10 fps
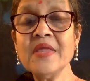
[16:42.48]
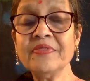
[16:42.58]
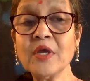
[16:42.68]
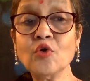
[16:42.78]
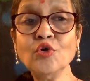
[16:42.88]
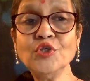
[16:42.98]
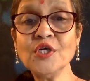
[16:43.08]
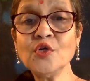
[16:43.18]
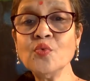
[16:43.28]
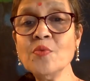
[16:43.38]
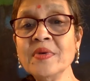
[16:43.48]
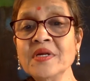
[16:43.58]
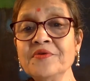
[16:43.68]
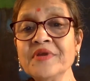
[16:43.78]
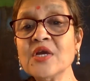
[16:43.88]
The Gujar
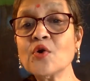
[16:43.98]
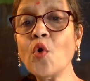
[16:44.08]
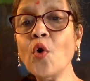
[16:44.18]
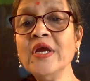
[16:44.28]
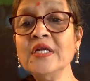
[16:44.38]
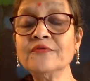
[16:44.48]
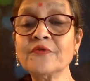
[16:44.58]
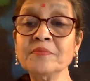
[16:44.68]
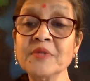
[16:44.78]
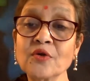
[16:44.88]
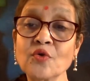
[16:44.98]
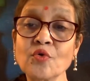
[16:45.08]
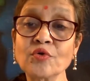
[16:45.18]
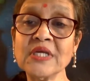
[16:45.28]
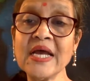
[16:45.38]
woman recoiled from the
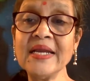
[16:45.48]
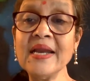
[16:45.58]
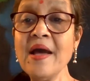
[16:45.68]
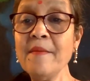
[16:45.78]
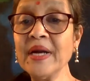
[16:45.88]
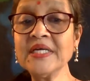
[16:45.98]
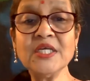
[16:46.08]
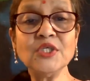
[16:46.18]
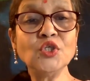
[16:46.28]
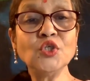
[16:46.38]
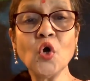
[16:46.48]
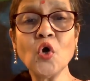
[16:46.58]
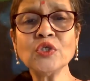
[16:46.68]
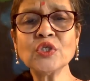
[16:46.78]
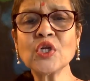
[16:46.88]
crocodile, but his
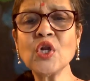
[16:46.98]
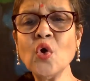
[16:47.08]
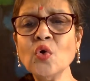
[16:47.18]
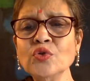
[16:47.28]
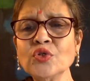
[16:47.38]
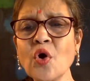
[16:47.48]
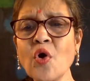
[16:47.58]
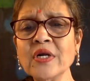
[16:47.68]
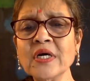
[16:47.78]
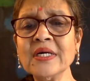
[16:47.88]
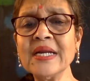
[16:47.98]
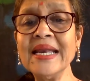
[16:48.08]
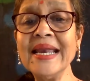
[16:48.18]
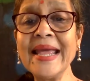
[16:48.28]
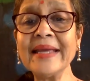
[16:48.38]
jaws closed on her
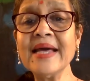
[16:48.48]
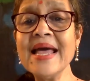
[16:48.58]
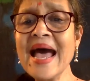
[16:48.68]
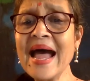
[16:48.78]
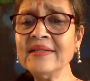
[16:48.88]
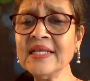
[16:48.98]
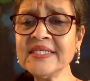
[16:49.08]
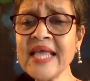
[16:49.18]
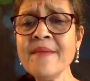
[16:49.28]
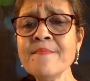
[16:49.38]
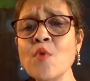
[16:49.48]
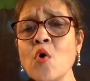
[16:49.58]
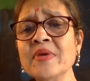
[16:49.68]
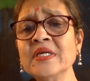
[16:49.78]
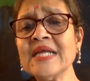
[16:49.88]
leg at the same
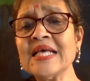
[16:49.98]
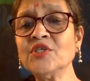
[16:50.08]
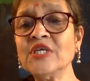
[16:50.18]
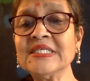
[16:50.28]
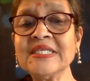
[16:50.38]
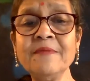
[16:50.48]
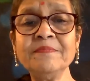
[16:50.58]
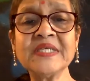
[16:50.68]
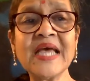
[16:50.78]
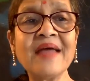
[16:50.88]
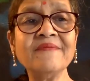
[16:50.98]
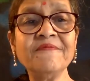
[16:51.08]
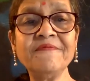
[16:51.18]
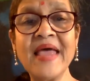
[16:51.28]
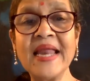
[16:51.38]
moment as she slipped and
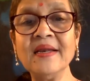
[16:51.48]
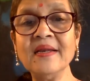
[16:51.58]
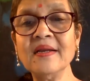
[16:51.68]
fell